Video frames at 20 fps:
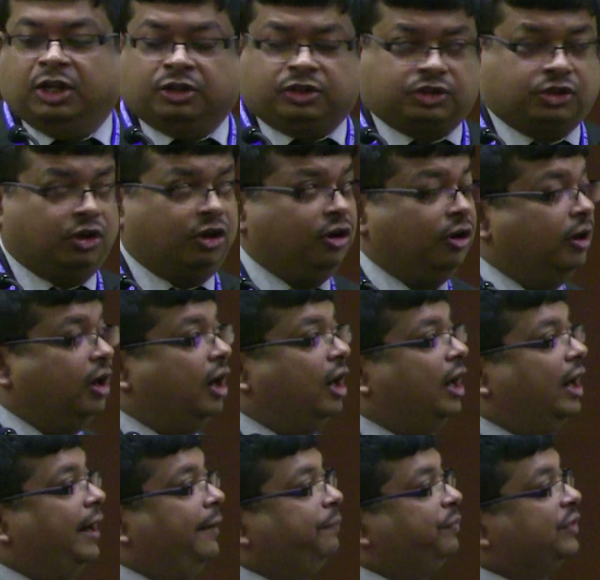
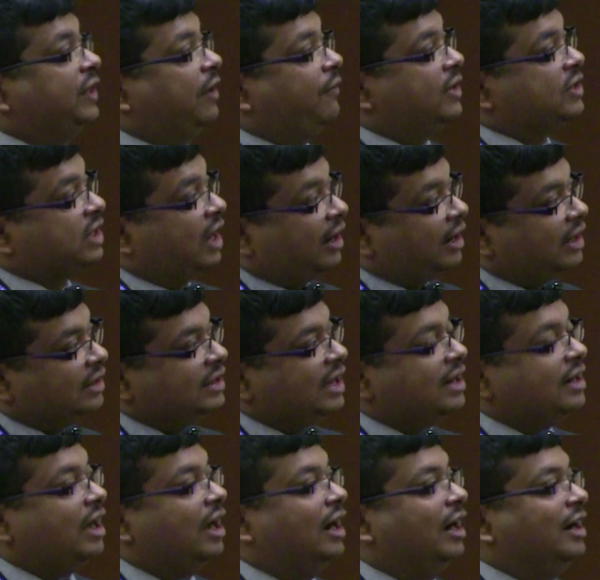So there was
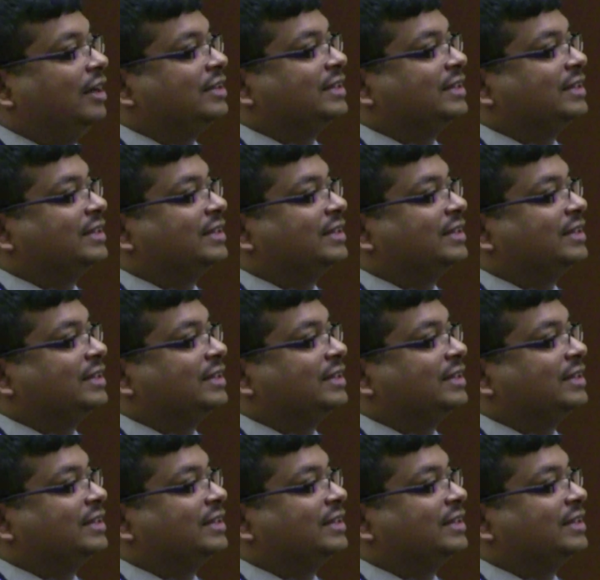another